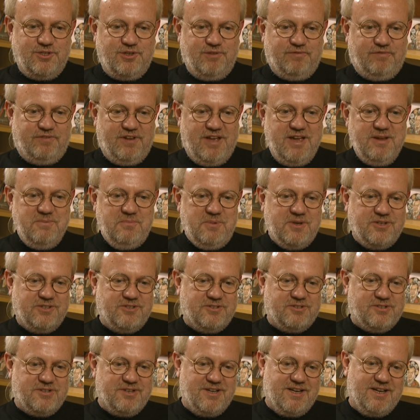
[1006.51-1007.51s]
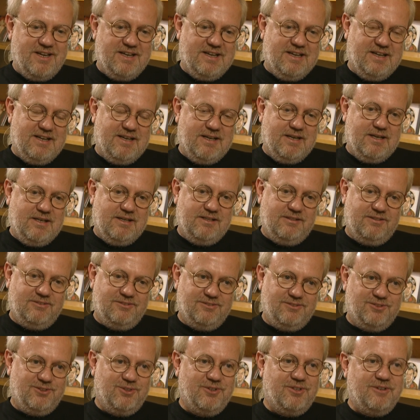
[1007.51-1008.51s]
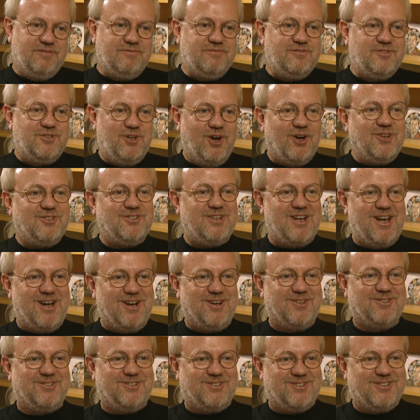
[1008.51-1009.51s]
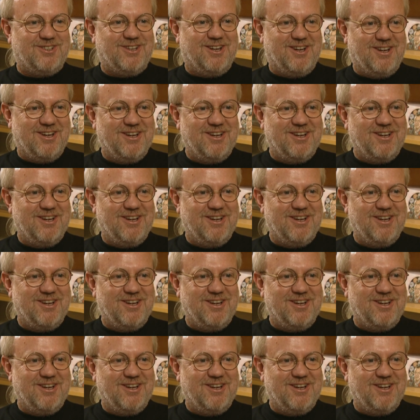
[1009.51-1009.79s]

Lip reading: a famous sort of doss house